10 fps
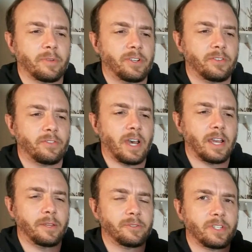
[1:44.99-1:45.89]
which is
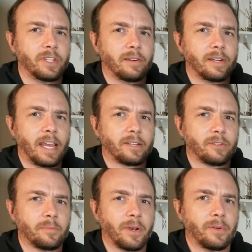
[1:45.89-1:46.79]
not used in
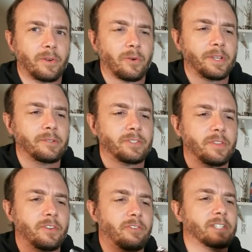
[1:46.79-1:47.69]
pterodactyl mode, nor
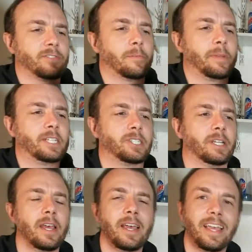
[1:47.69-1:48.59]
used in the transformation.